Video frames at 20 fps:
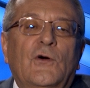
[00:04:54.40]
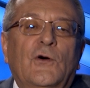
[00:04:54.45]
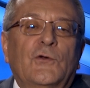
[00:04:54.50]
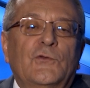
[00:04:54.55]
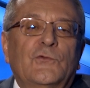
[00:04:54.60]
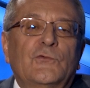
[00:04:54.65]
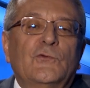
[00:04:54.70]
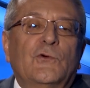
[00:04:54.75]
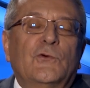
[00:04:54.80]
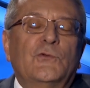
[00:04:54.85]

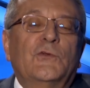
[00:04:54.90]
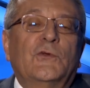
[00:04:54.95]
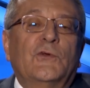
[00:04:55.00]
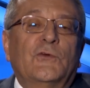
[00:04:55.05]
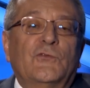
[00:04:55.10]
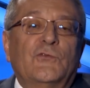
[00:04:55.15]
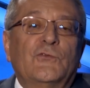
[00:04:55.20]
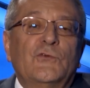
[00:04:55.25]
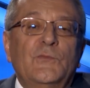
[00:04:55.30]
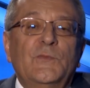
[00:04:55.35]
hot water
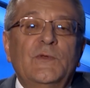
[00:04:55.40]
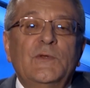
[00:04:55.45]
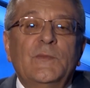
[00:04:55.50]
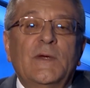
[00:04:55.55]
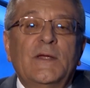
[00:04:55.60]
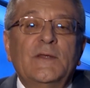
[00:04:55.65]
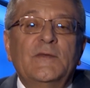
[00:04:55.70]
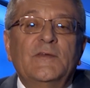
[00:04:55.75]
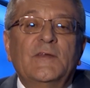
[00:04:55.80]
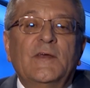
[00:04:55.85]
should be
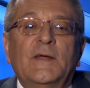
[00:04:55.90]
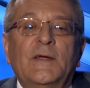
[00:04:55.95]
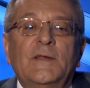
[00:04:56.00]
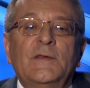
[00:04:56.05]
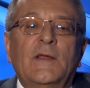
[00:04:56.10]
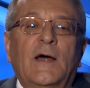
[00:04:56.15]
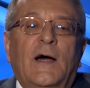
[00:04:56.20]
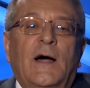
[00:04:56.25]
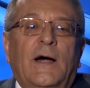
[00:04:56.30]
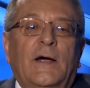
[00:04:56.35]

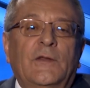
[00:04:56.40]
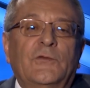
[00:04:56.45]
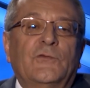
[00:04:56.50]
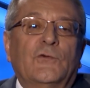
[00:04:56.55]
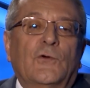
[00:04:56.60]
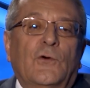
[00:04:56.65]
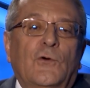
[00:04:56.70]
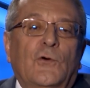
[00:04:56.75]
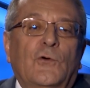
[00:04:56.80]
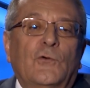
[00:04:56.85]
maintained at
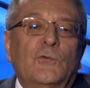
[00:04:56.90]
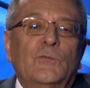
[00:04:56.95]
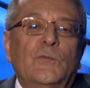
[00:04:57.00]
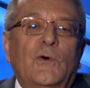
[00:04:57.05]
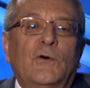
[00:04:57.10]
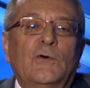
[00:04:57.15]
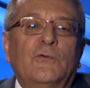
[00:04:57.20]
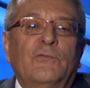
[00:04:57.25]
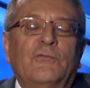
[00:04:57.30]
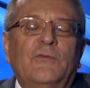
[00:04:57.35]
or
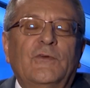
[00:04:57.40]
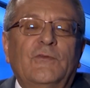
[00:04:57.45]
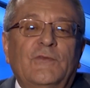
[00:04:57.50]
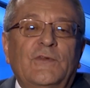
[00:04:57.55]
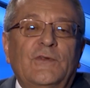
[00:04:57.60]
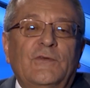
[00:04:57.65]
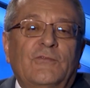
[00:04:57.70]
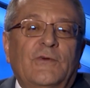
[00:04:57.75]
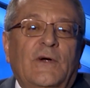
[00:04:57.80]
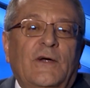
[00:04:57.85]
above
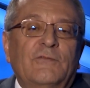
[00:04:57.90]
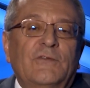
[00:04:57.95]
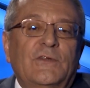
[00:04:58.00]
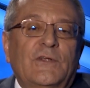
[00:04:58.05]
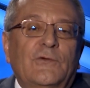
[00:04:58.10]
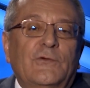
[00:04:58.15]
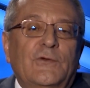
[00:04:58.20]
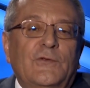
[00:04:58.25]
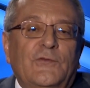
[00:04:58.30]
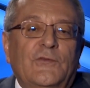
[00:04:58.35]
55
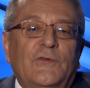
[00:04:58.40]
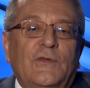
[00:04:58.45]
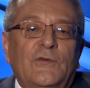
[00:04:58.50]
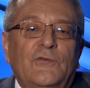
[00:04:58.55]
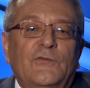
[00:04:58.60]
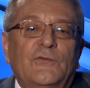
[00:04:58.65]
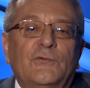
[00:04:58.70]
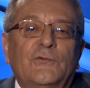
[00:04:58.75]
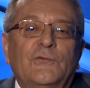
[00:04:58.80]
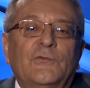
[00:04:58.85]
degrees
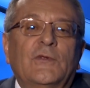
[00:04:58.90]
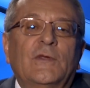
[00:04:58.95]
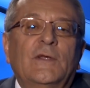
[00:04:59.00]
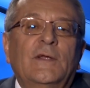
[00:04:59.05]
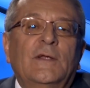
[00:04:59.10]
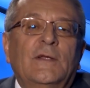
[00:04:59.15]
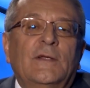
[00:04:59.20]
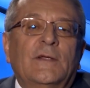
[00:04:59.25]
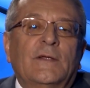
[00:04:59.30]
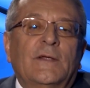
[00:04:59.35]
Celsius
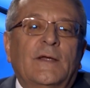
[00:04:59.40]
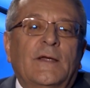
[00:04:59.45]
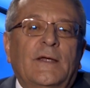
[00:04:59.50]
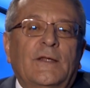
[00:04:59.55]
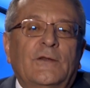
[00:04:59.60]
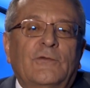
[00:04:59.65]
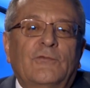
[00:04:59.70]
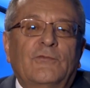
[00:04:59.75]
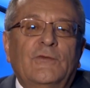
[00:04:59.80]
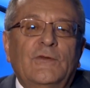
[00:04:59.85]

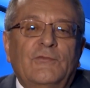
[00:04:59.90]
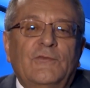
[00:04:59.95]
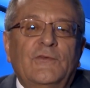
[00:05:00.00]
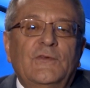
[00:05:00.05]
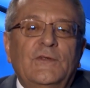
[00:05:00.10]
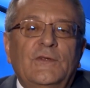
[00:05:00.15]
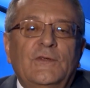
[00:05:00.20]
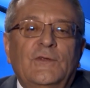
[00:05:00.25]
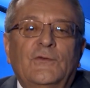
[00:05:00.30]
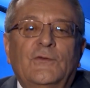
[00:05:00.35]
and
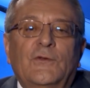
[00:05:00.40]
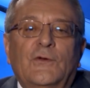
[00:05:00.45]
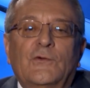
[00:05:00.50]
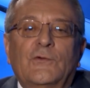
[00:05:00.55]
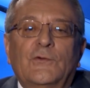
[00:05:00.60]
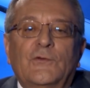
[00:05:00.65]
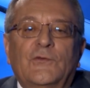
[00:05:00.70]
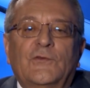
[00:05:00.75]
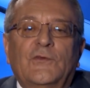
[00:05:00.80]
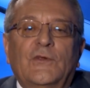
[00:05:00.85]
50
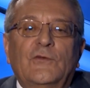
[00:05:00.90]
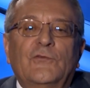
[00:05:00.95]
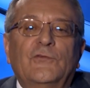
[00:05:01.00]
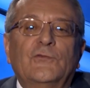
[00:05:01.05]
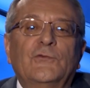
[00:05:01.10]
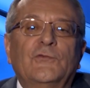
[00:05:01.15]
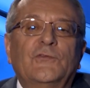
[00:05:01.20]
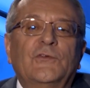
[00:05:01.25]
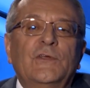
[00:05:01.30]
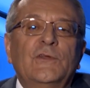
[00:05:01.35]
degrees
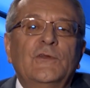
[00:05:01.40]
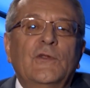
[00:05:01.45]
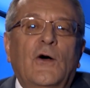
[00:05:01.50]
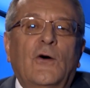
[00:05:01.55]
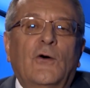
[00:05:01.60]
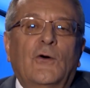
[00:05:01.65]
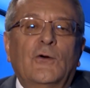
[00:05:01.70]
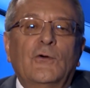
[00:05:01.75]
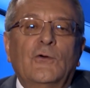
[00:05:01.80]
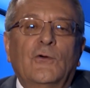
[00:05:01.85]
Celsius in all